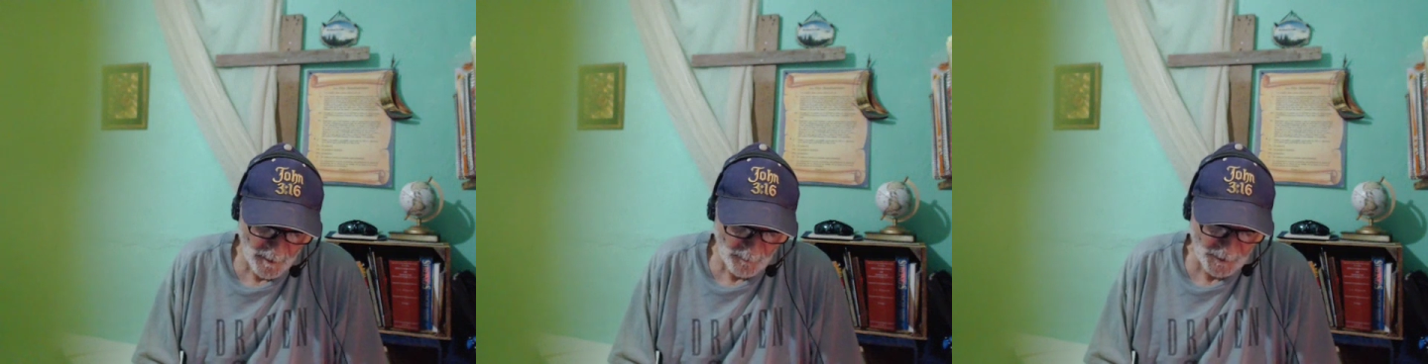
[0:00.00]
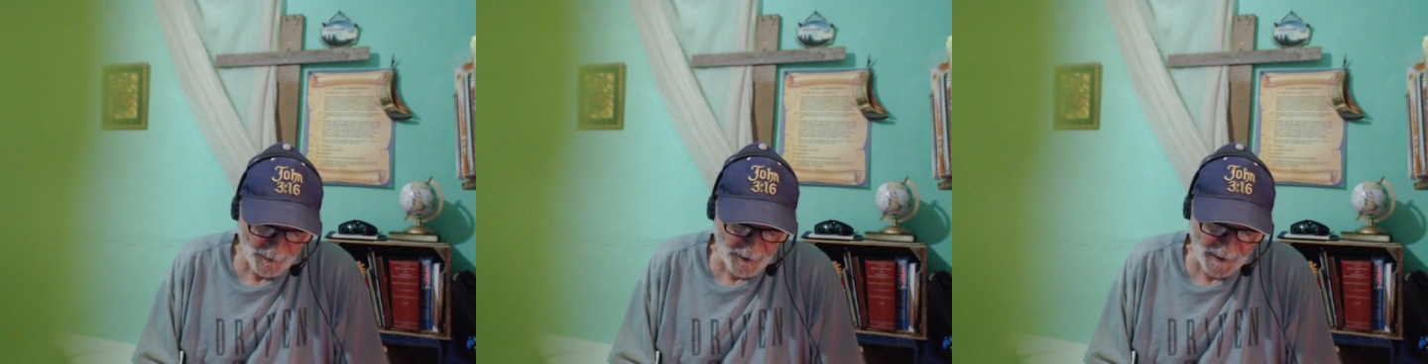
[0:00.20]

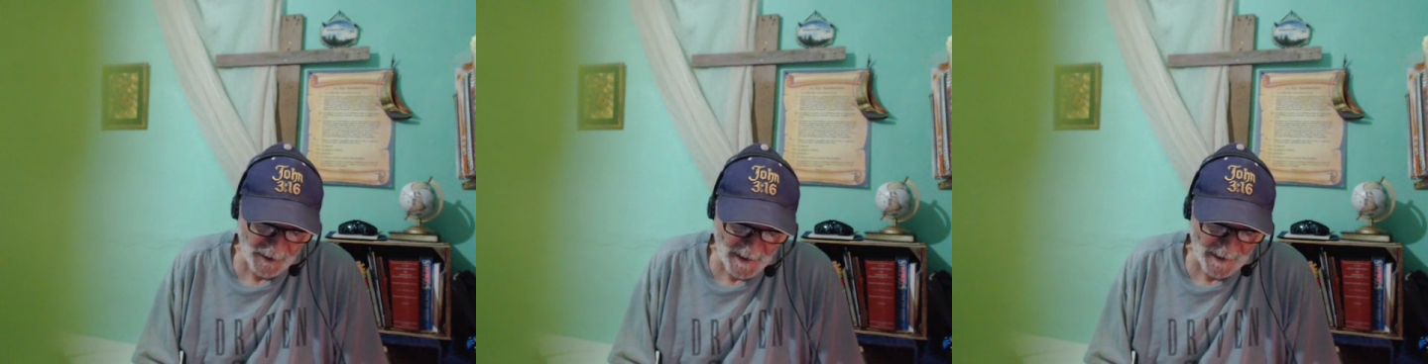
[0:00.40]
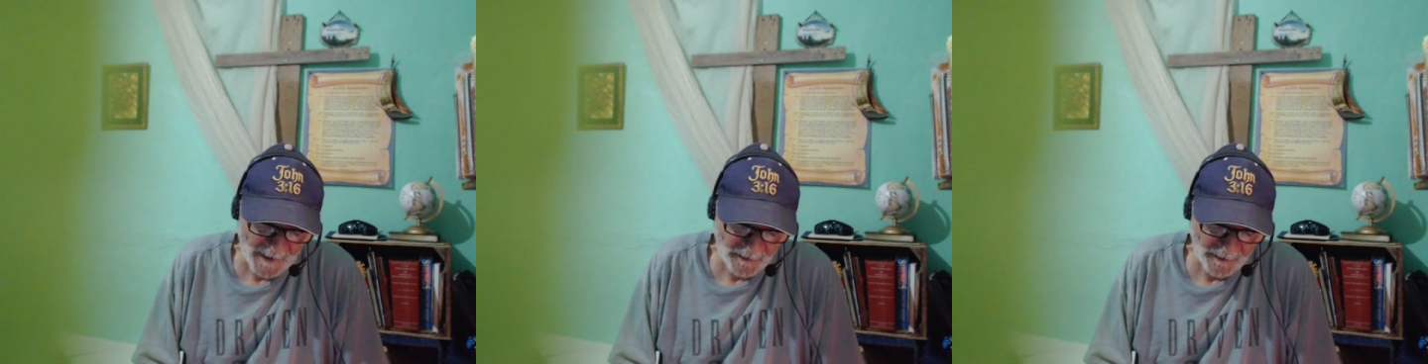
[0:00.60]
but you
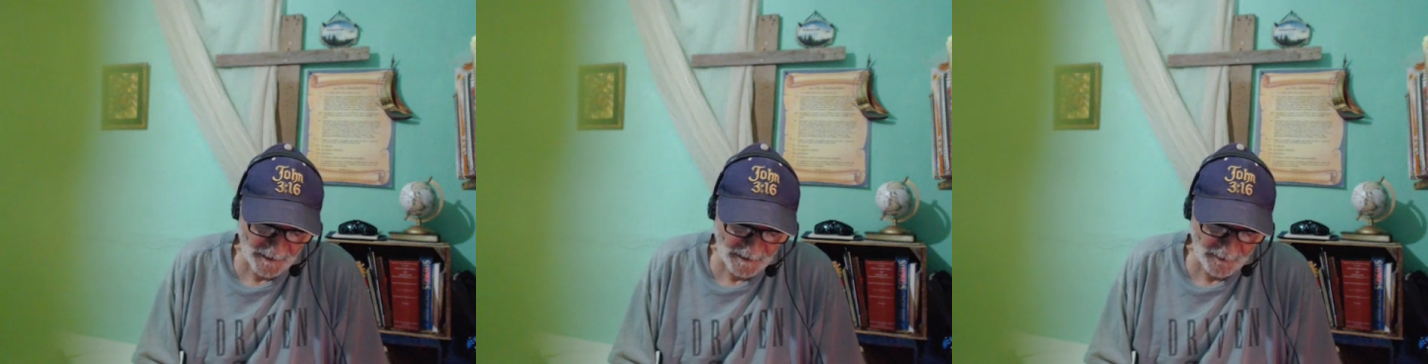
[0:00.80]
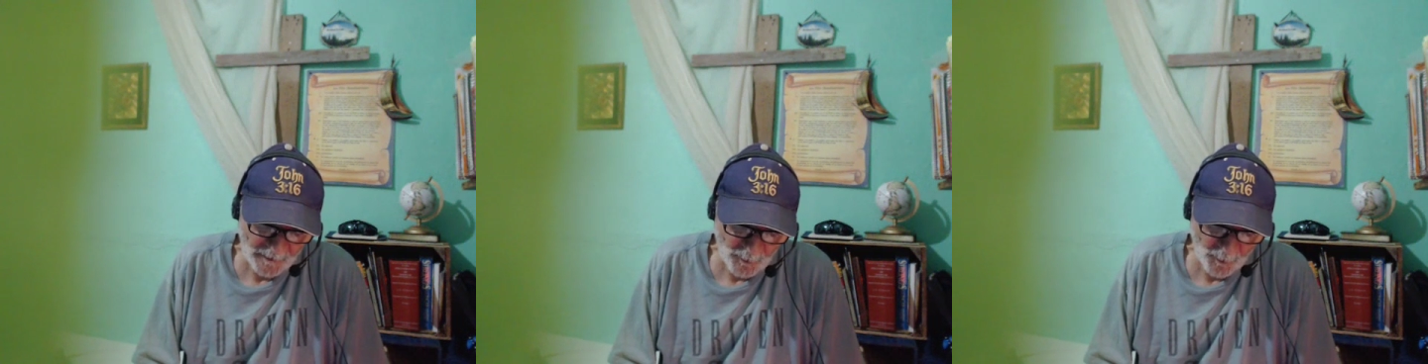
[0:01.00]
got to
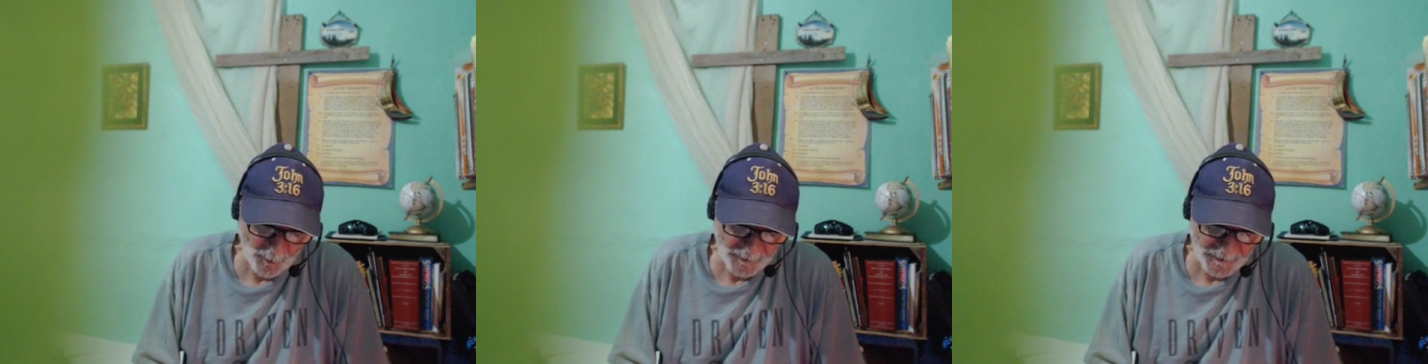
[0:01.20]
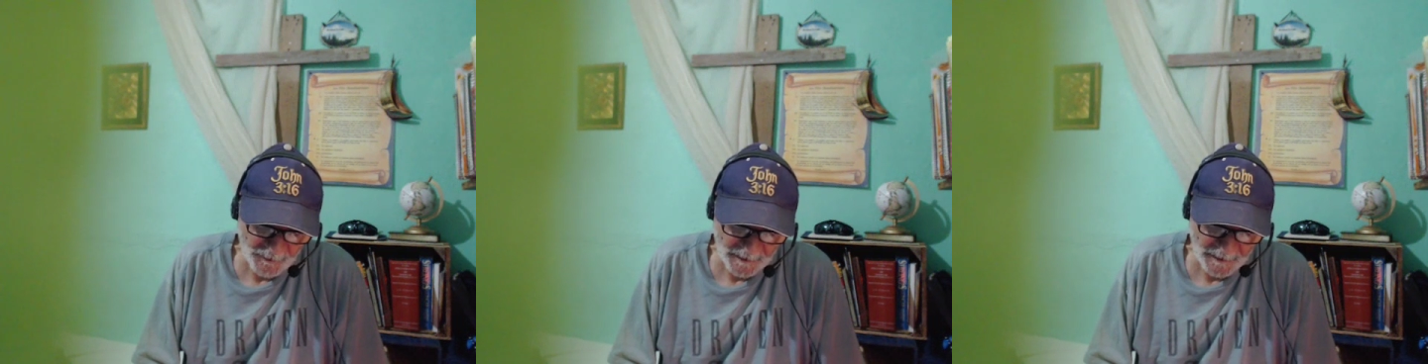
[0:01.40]

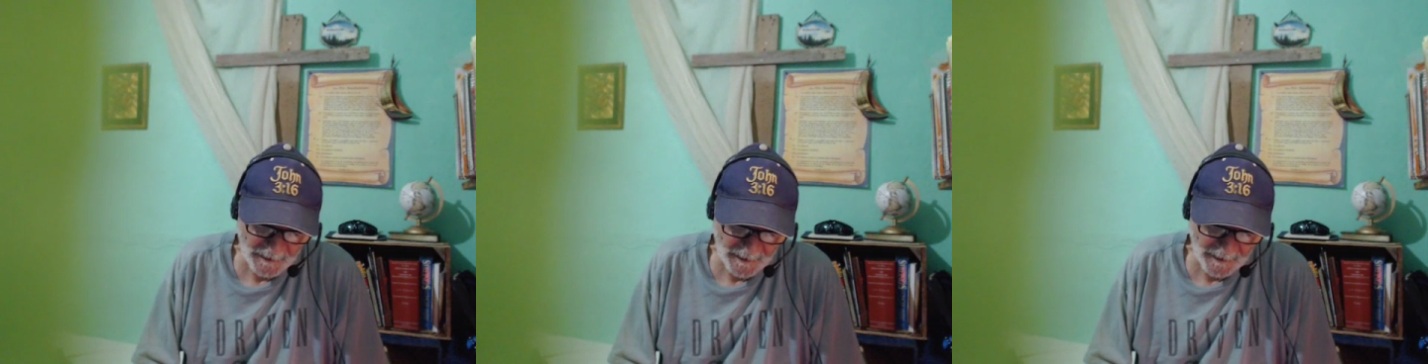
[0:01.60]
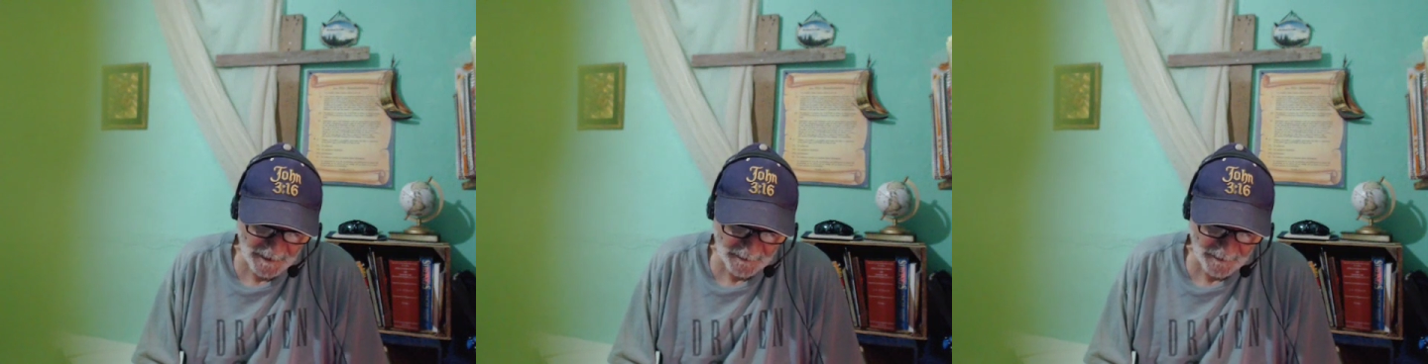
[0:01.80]
endure to
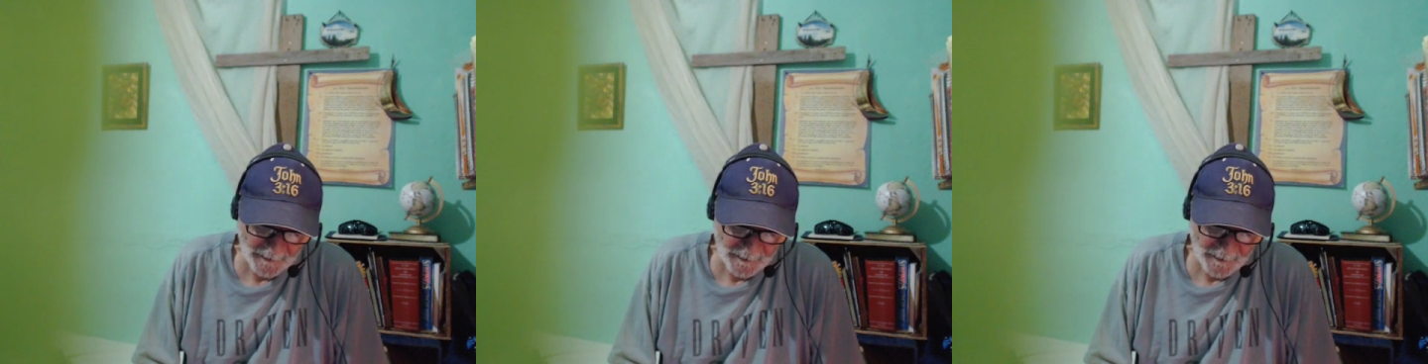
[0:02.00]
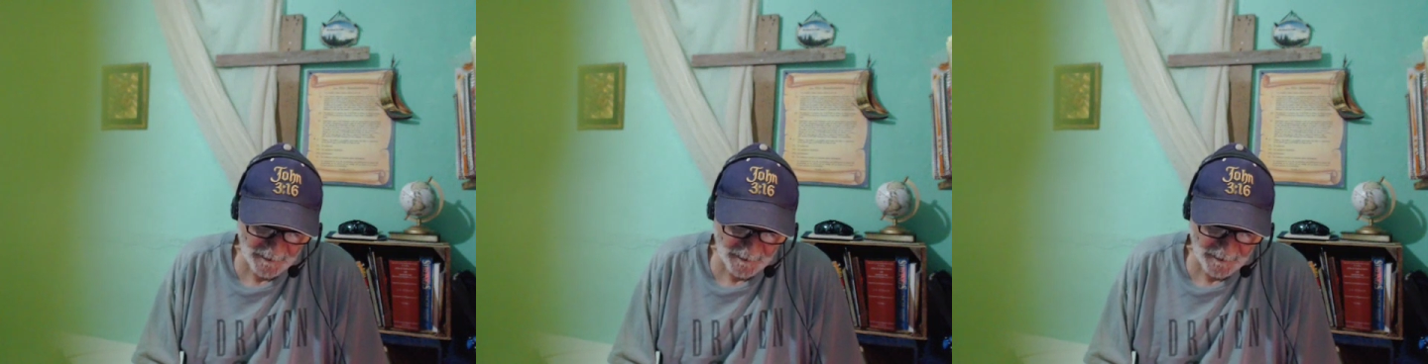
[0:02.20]
the end.